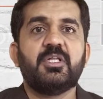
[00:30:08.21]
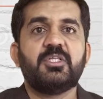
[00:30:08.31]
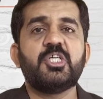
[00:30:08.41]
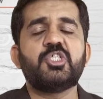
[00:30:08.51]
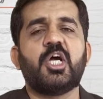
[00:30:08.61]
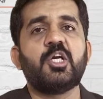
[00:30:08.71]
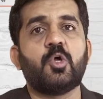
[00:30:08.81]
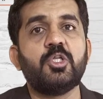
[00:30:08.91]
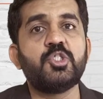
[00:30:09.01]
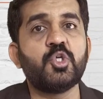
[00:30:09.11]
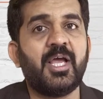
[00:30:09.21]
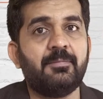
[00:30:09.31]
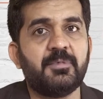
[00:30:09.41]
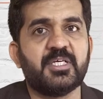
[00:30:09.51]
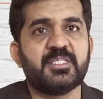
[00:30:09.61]
This chart also
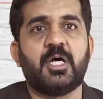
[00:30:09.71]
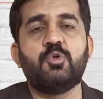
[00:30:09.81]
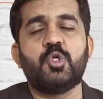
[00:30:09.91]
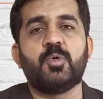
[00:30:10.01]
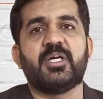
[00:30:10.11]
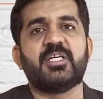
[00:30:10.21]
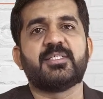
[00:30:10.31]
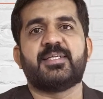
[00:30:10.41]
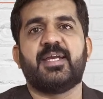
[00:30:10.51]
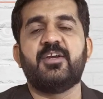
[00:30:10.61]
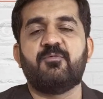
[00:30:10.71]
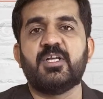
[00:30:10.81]
helped us out to understand